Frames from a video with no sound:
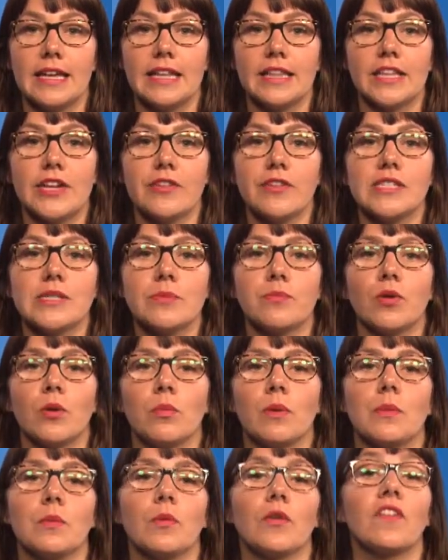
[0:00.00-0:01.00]
There is a
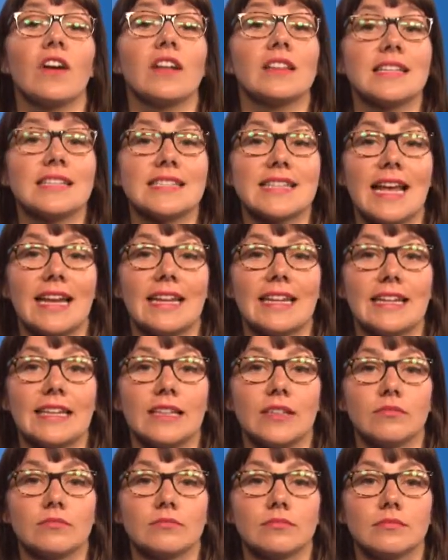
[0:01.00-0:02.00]
problem of
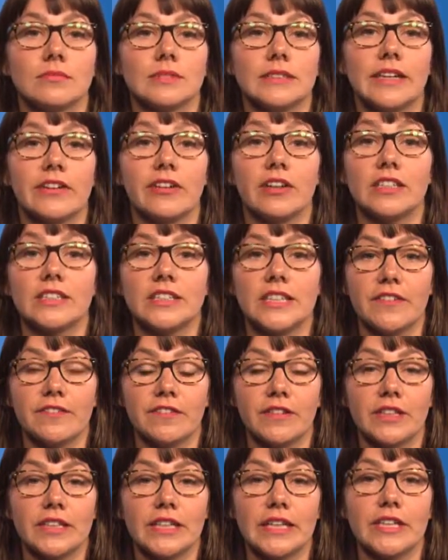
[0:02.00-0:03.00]
understanding. There are
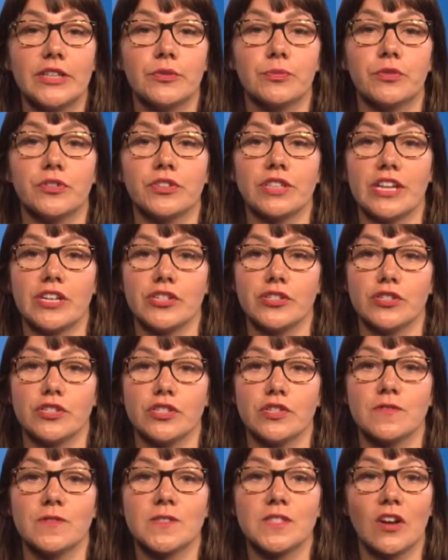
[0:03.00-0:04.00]
different interpretations
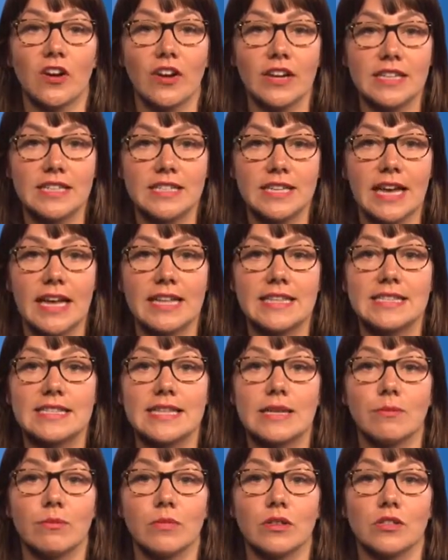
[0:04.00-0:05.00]
of signs and
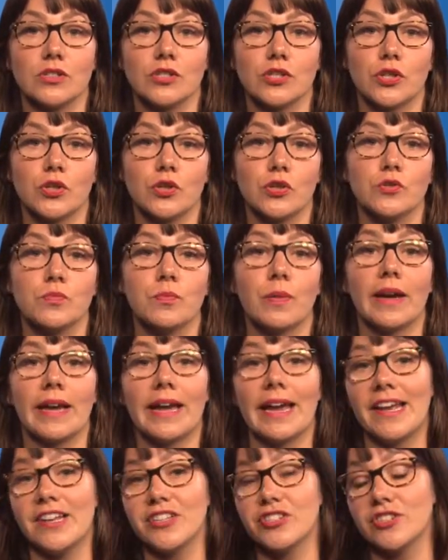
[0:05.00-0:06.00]
symbols used by
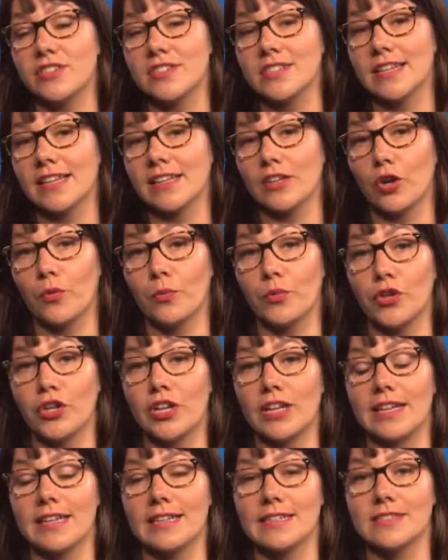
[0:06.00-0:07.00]
agents and
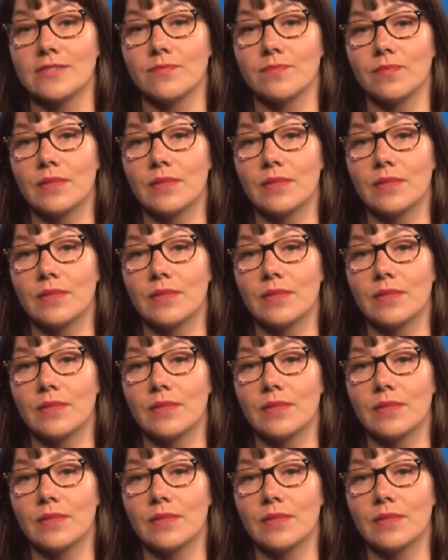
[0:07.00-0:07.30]
communities.